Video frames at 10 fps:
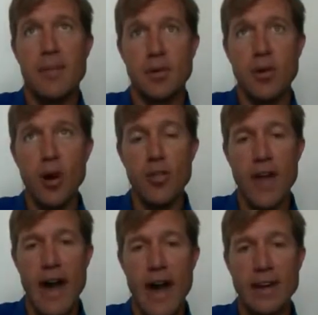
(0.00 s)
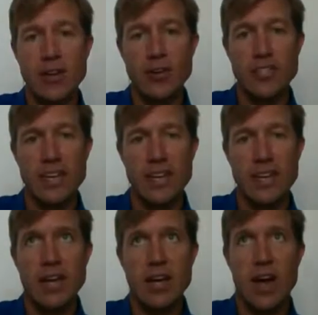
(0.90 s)
Below that, you'll
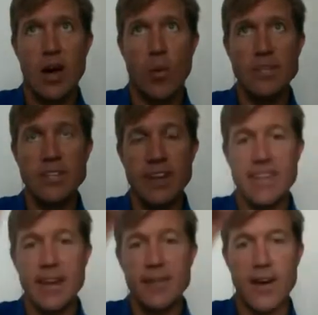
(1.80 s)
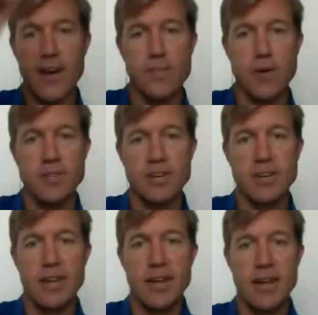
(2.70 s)
see once it's identified the person,